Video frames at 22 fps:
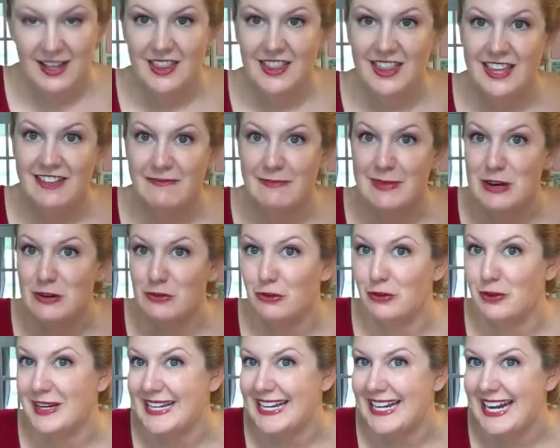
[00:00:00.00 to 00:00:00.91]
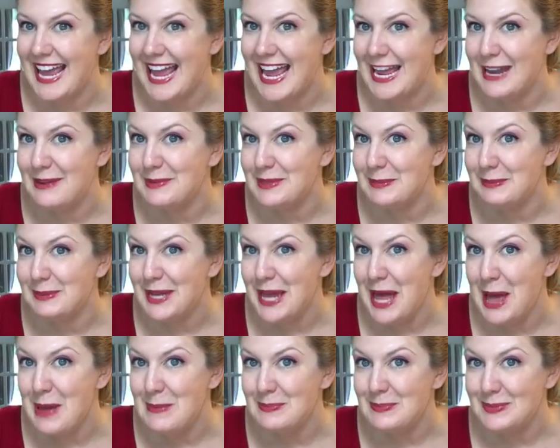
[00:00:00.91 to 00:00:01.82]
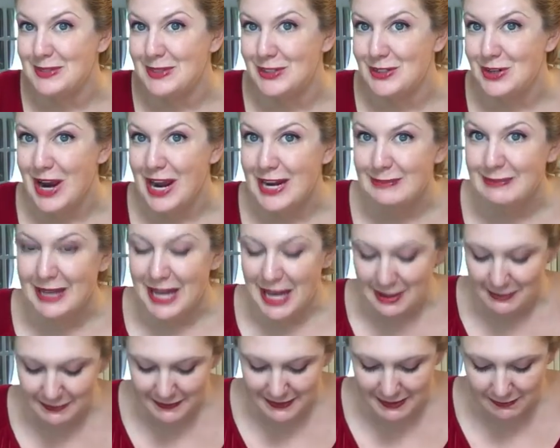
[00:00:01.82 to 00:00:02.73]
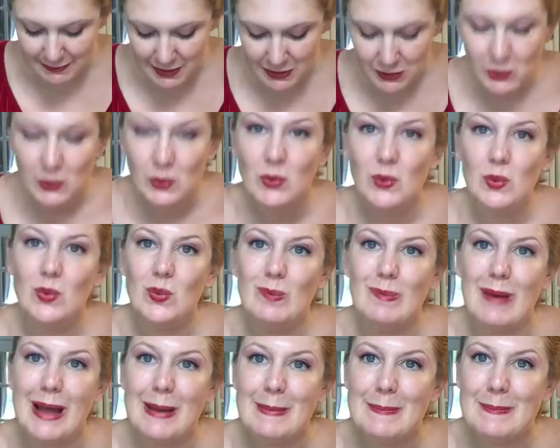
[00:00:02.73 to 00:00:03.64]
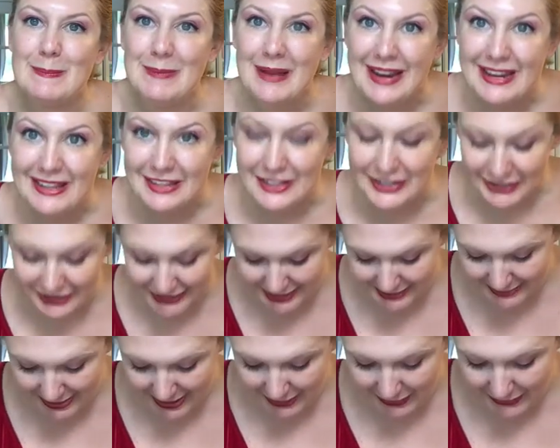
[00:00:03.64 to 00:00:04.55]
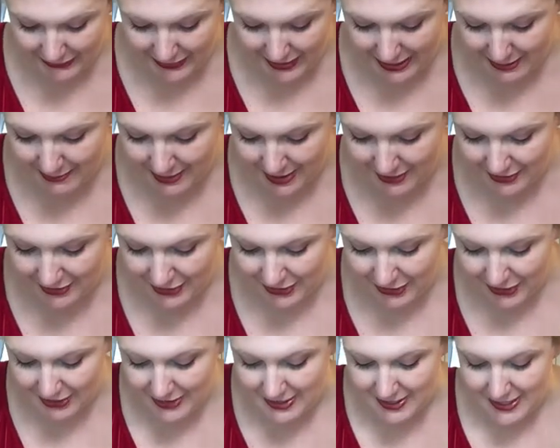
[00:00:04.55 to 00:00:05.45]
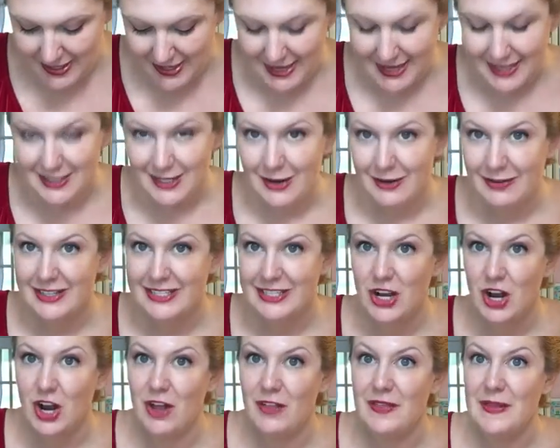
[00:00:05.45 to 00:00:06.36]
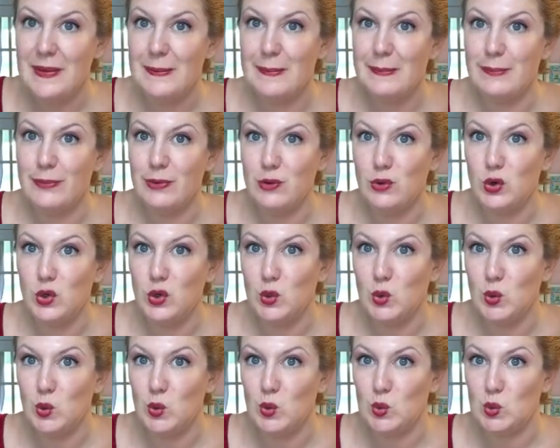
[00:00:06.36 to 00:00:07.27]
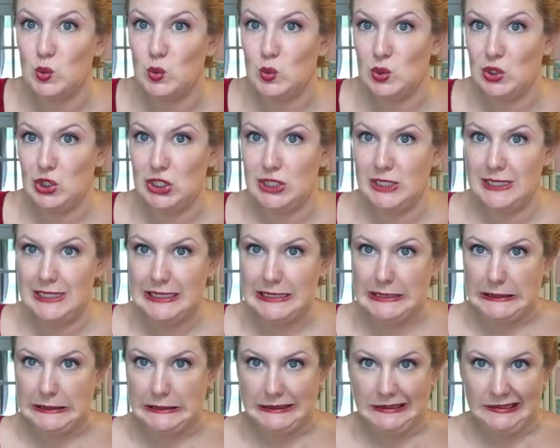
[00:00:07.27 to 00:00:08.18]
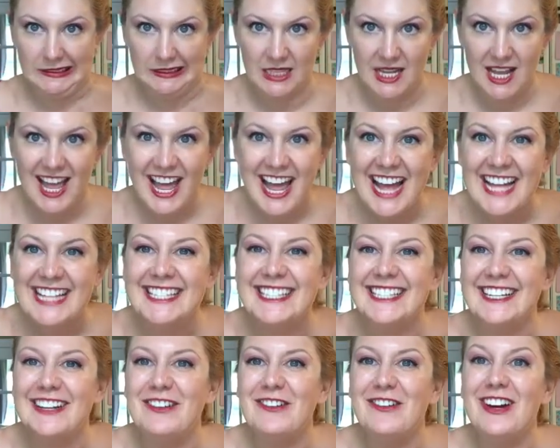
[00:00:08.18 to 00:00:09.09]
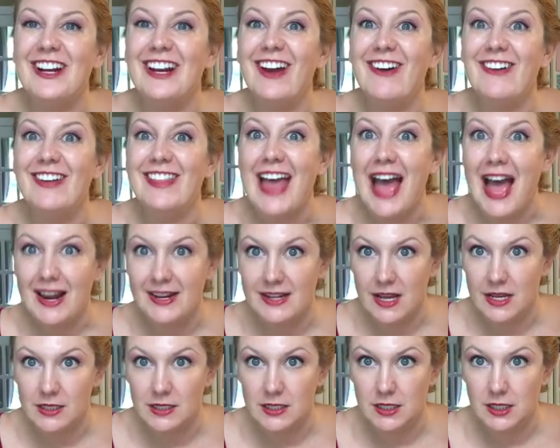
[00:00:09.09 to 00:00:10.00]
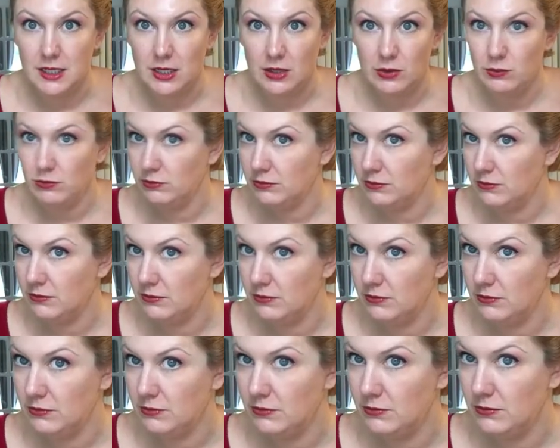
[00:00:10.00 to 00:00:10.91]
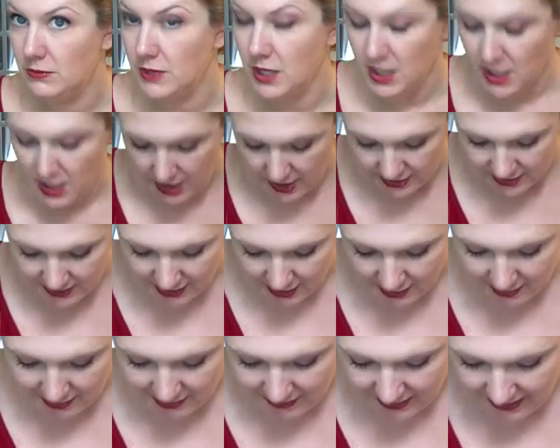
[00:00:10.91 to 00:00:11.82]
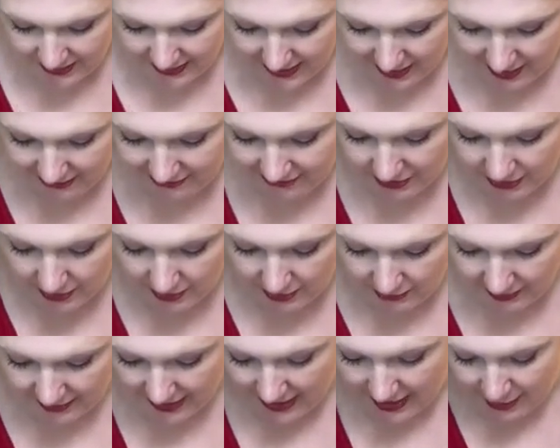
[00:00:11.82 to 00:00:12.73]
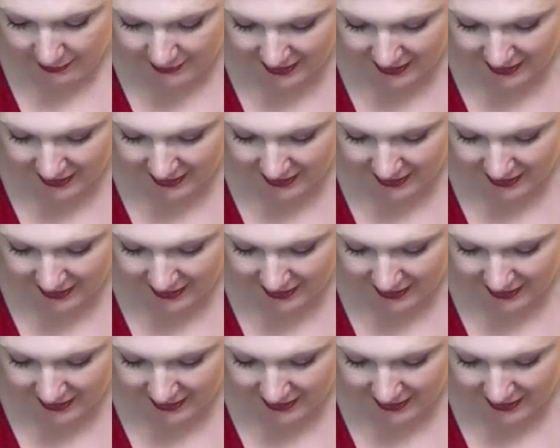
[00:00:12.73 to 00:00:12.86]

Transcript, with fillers: They've been renamed plums, dried plums, but my mother and my grandmother has always called them prunes. And so we know what that does to you. So be very careful with how